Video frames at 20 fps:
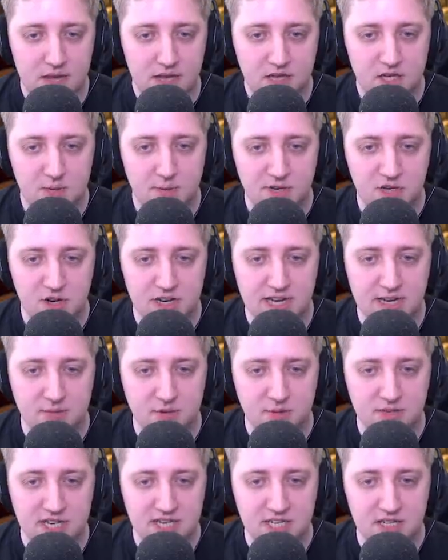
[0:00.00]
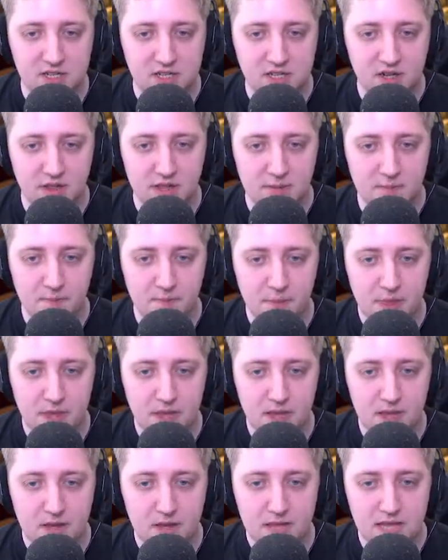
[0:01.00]
Just make sure I keep some distance on them.
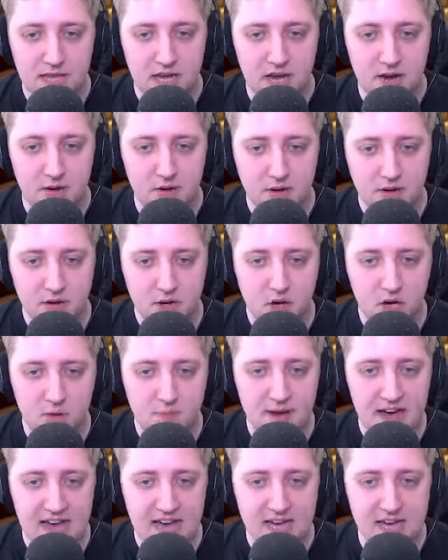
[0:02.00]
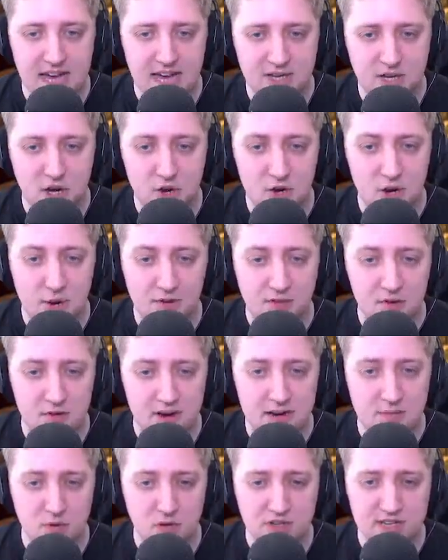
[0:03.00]
There you go. Knock back. I don't know if there are
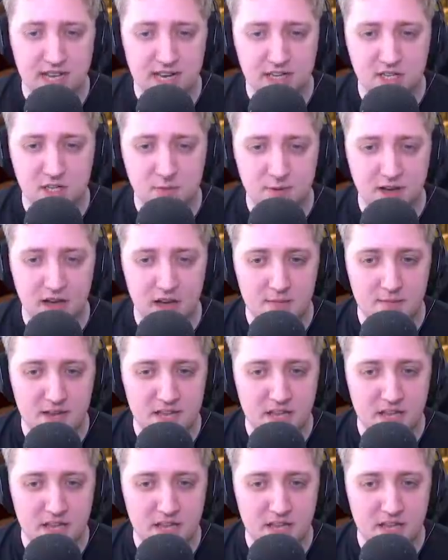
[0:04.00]
any more skeletons behind